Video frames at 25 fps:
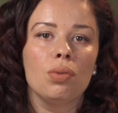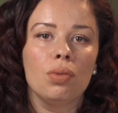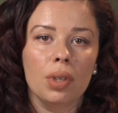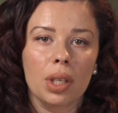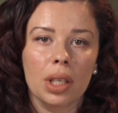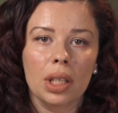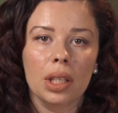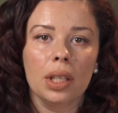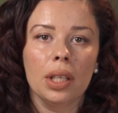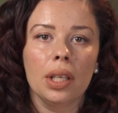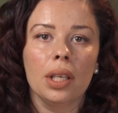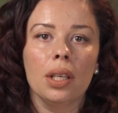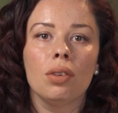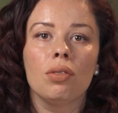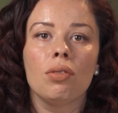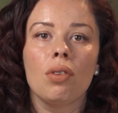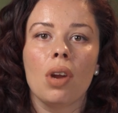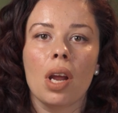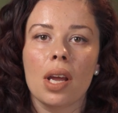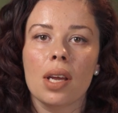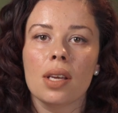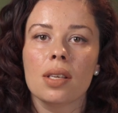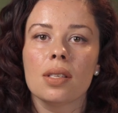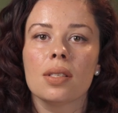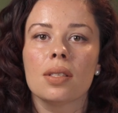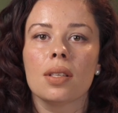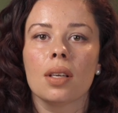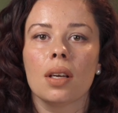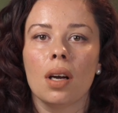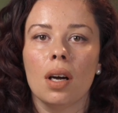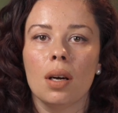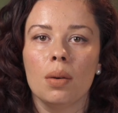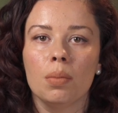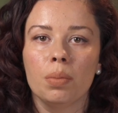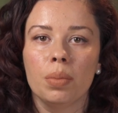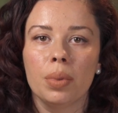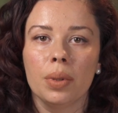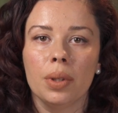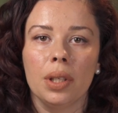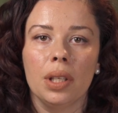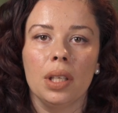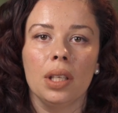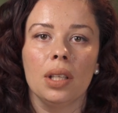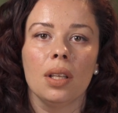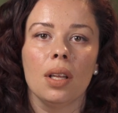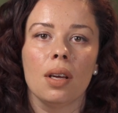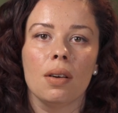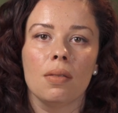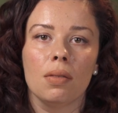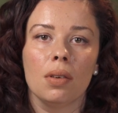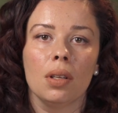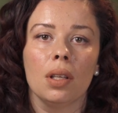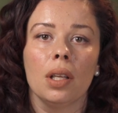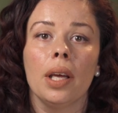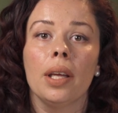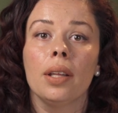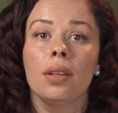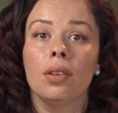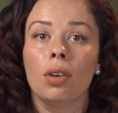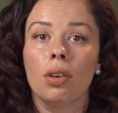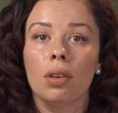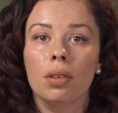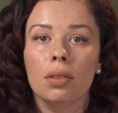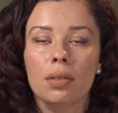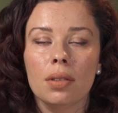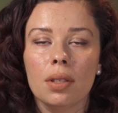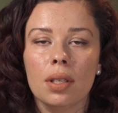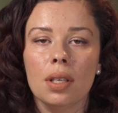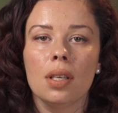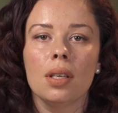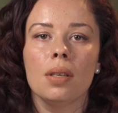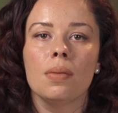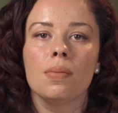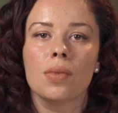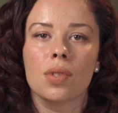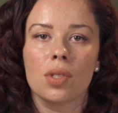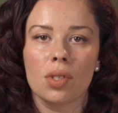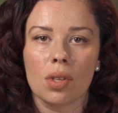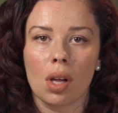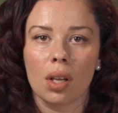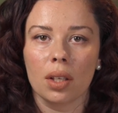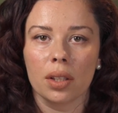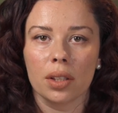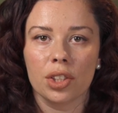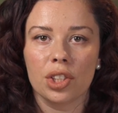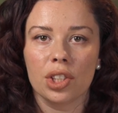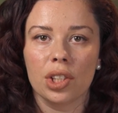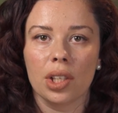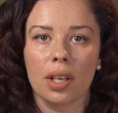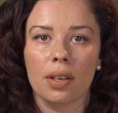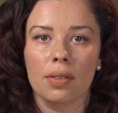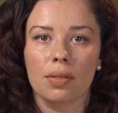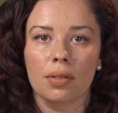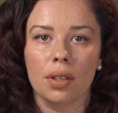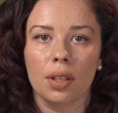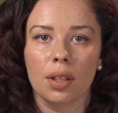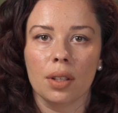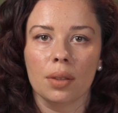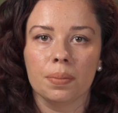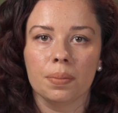really raise the company level and her team's knowledge level.